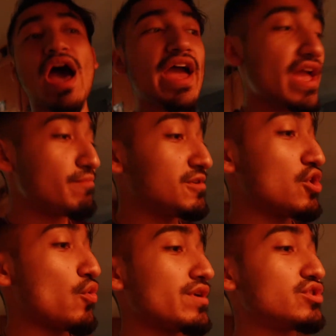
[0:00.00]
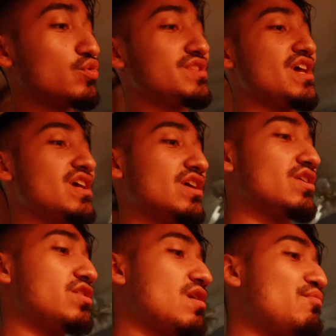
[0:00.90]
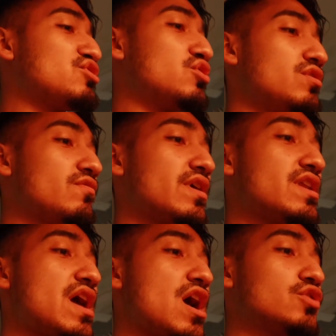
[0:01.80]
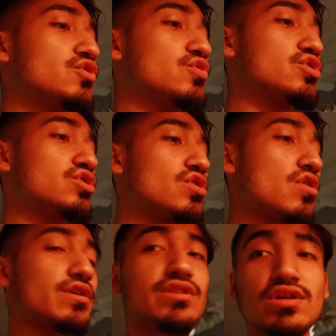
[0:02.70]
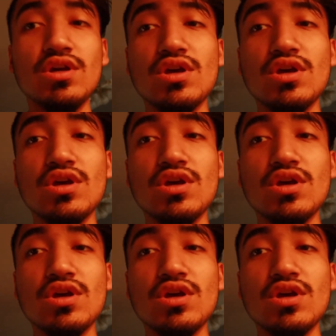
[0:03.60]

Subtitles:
I am going to take the opportunity right now to start